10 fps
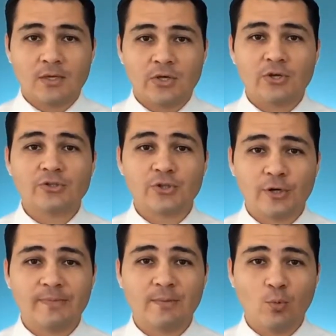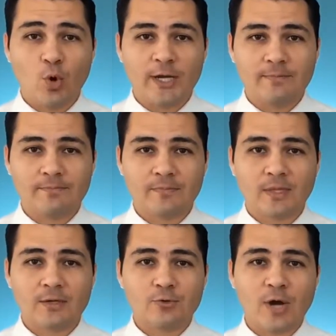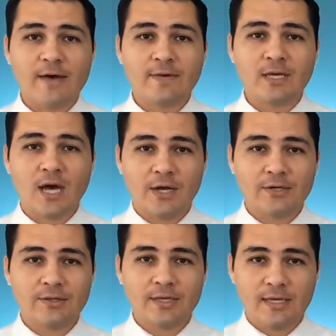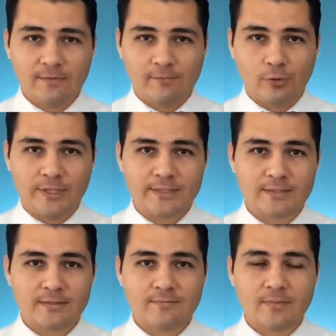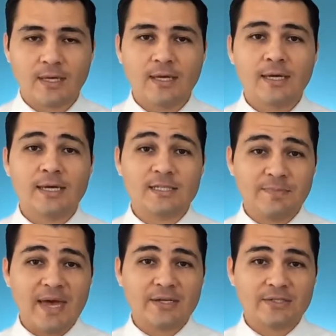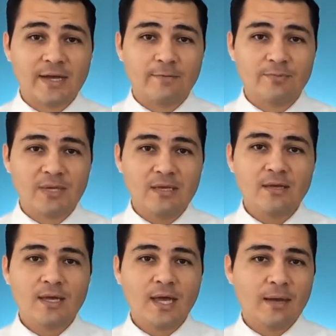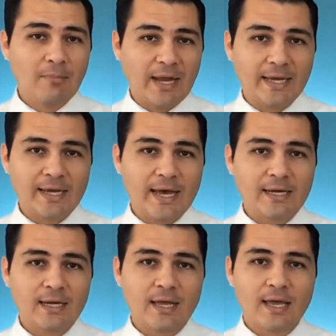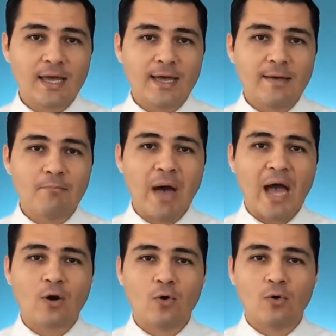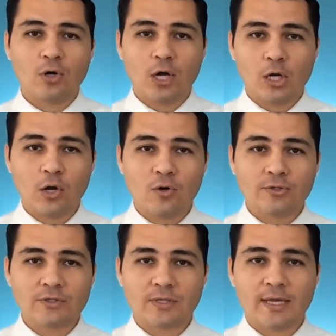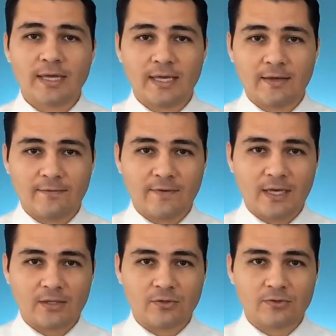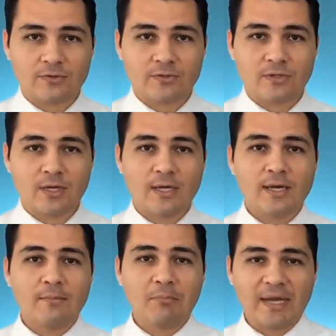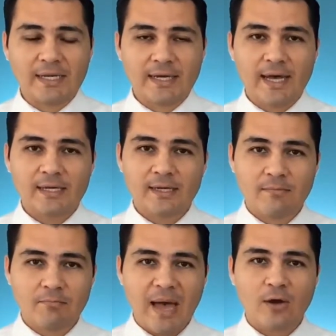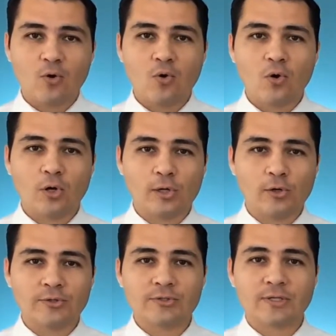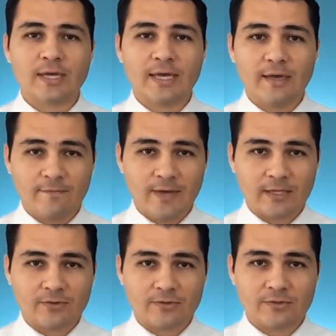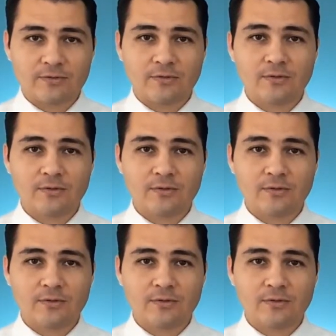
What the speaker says: Here's term number 1, driving under the influence. In Spanish, that would be manejar bajo los efectos. Manejar bajo los efectos.